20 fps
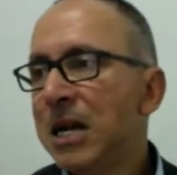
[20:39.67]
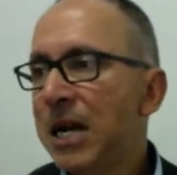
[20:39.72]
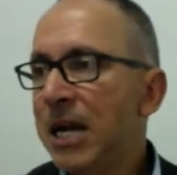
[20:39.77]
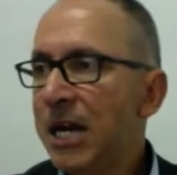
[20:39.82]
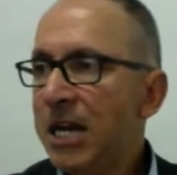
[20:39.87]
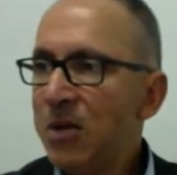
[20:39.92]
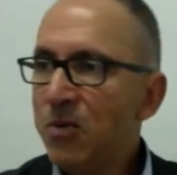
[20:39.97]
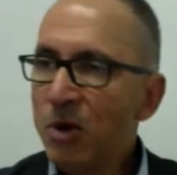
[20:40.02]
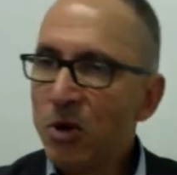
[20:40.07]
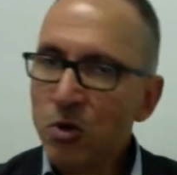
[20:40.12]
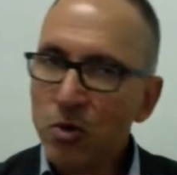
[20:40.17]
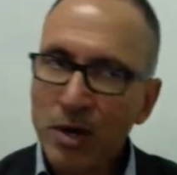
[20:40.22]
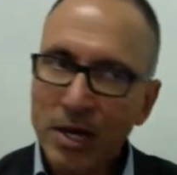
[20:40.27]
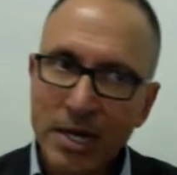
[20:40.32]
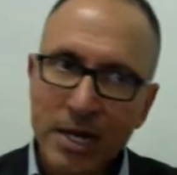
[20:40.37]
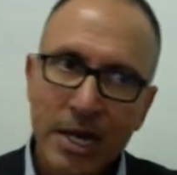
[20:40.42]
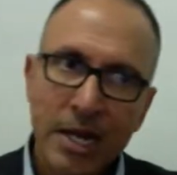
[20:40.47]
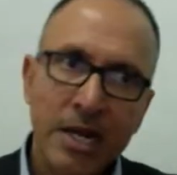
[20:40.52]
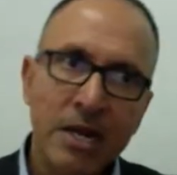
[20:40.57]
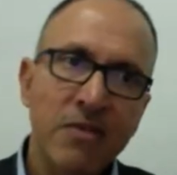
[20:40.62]
Anyone who
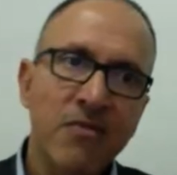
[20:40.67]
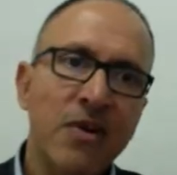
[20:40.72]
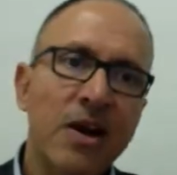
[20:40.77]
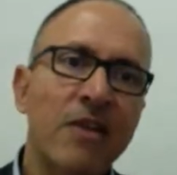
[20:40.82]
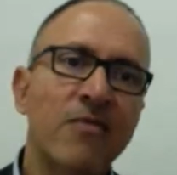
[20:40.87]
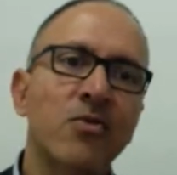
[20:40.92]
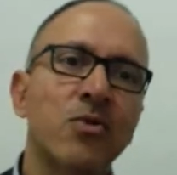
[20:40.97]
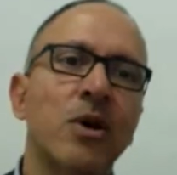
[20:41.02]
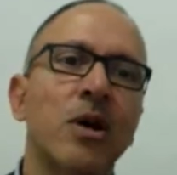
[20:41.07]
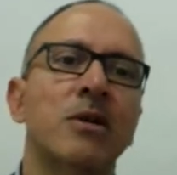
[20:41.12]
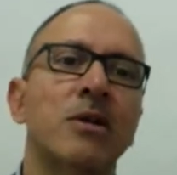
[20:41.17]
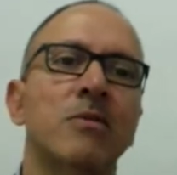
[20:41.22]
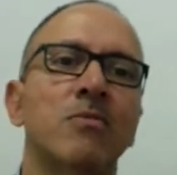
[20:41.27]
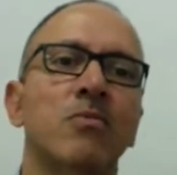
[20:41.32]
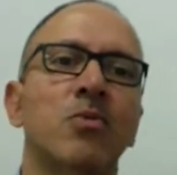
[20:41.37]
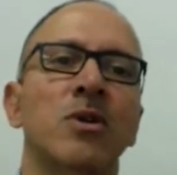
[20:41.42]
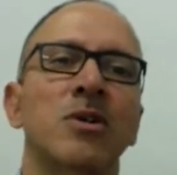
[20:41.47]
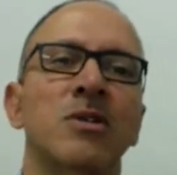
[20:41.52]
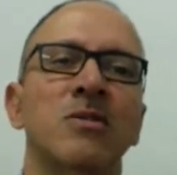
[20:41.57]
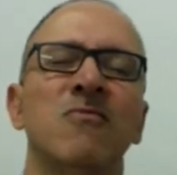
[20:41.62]
had 85 to 100
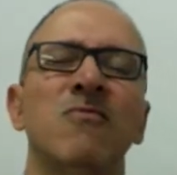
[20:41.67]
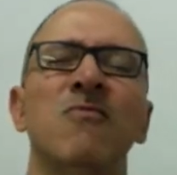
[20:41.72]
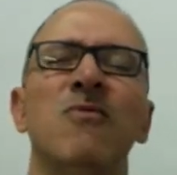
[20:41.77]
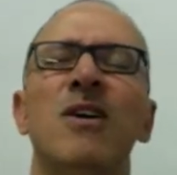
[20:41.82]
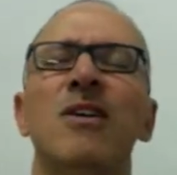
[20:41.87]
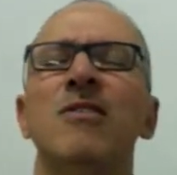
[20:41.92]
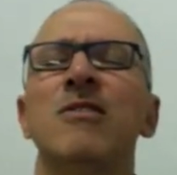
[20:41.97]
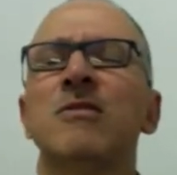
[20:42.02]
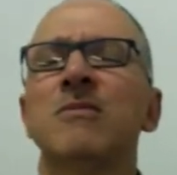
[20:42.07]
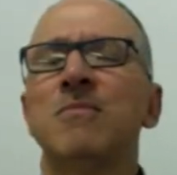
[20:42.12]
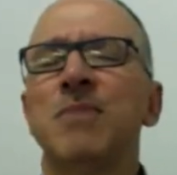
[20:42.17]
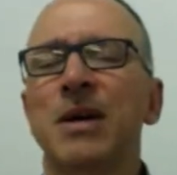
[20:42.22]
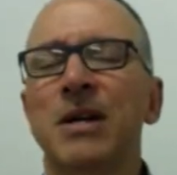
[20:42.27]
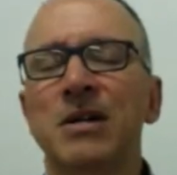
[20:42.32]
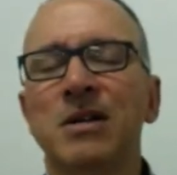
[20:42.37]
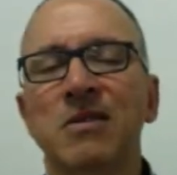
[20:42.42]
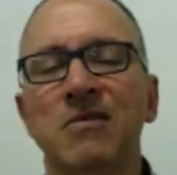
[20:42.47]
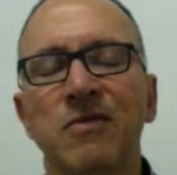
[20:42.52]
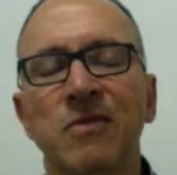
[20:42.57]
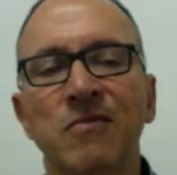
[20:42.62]
points, very
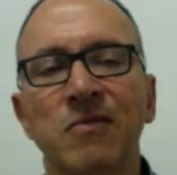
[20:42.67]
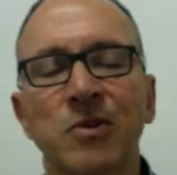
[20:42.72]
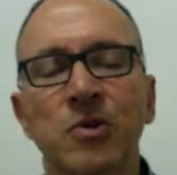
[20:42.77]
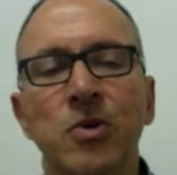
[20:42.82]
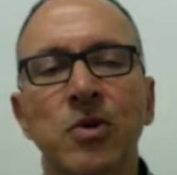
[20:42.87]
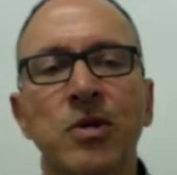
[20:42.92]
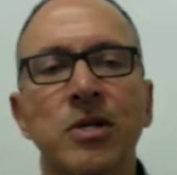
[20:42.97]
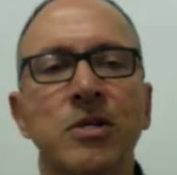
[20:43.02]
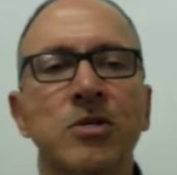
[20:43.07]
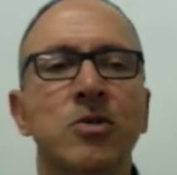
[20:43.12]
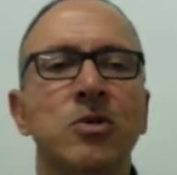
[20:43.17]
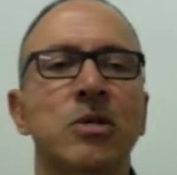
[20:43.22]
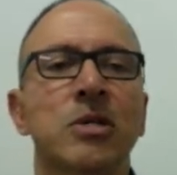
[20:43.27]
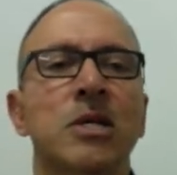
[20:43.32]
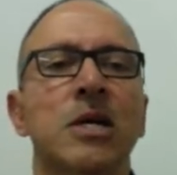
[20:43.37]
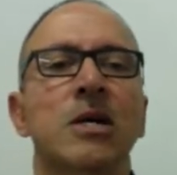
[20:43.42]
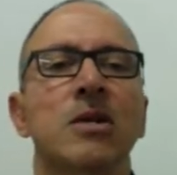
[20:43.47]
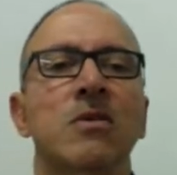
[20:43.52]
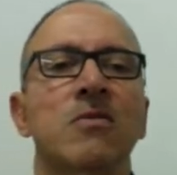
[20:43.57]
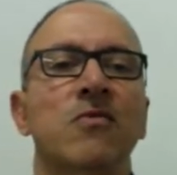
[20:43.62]
competitive in Victoria. So the
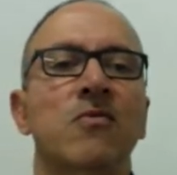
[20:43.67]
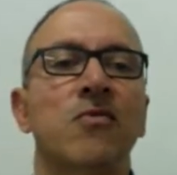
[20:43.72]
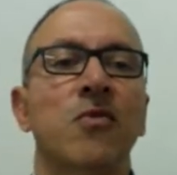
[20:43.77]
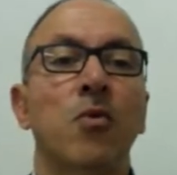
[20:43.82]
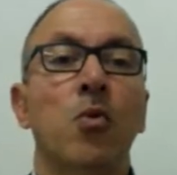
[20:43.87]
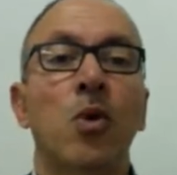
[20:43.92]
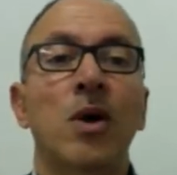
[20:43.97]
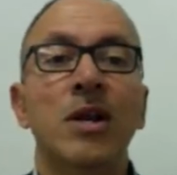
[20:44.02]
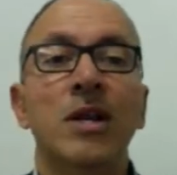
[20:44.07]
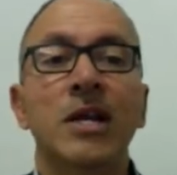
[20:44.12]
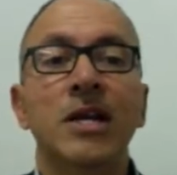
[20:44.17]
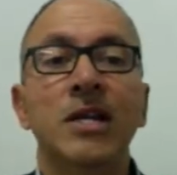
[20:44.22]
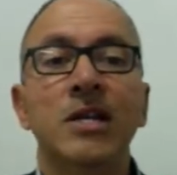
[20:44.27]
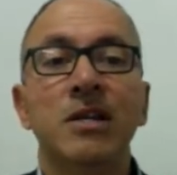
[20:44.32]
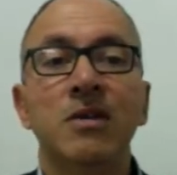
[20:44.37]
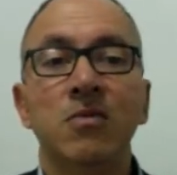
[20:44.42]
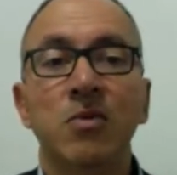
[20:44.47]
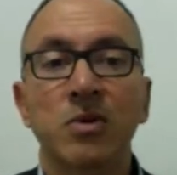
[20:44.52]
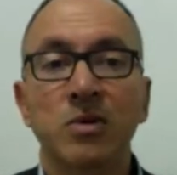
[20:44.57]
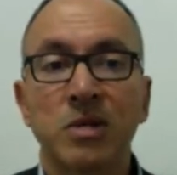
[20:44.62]
cutoff for
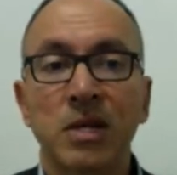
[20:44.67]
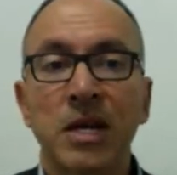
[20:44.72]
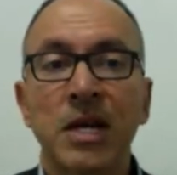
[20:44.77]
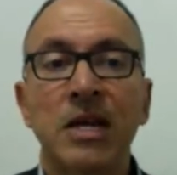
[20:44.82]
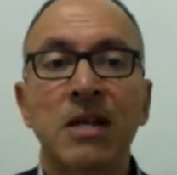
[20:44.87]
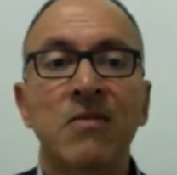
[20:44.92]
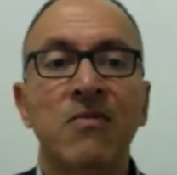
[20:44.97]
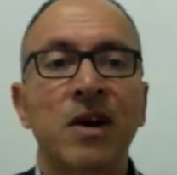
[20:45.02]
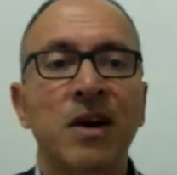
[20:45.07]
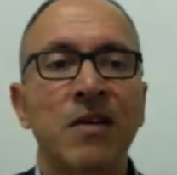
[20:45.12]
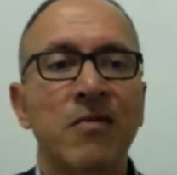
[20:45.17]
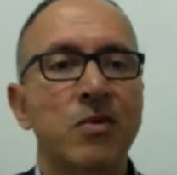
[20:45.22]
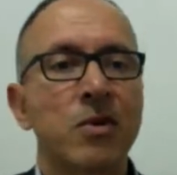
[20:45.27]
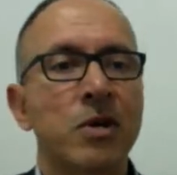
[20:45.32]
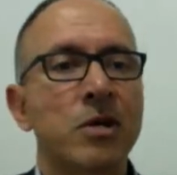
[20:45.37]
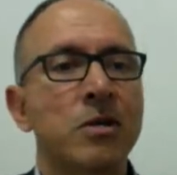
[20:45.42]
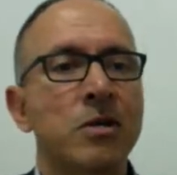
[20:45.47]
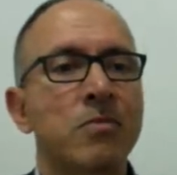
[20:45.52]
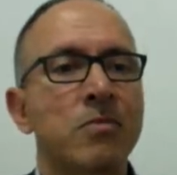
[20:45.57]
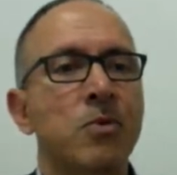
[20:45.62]
190 was 85 to
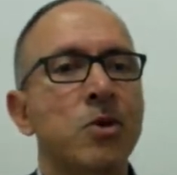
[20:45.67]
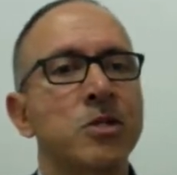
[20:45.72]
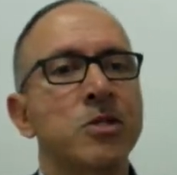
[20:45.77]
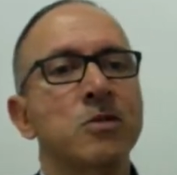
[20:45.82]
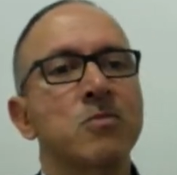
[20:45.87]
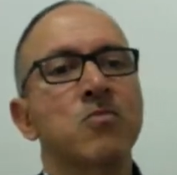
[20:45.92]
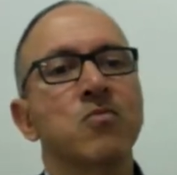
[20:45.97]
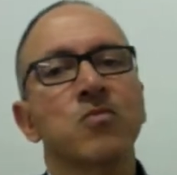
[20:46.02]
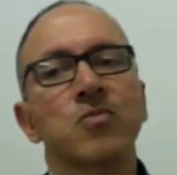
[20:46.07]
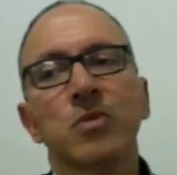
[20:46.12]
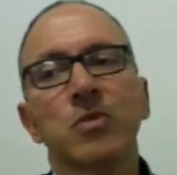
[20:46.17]
100 points.